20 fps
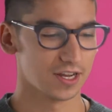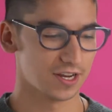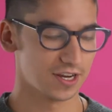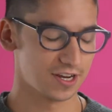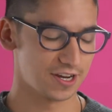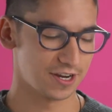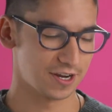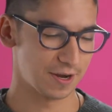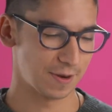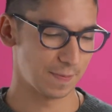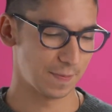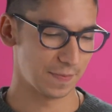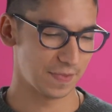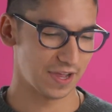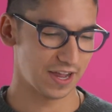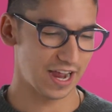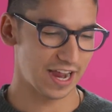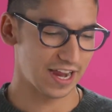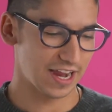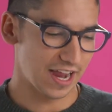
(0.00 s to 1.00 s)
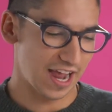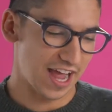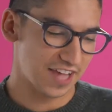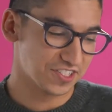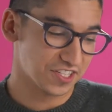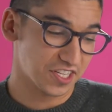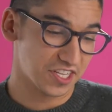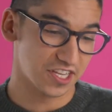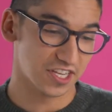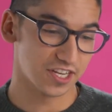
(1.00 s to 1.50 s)
As
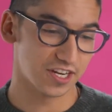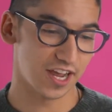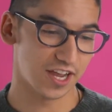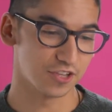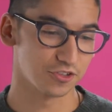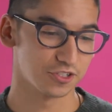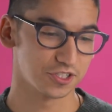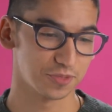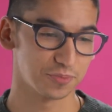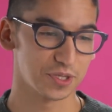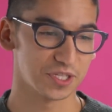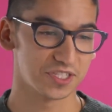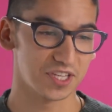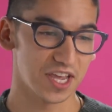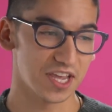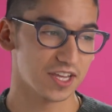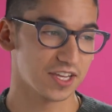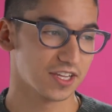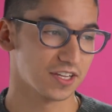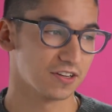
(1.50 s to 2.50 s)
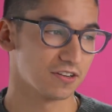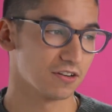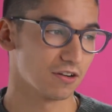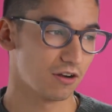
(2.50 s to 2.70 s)
a kid, I used to be taken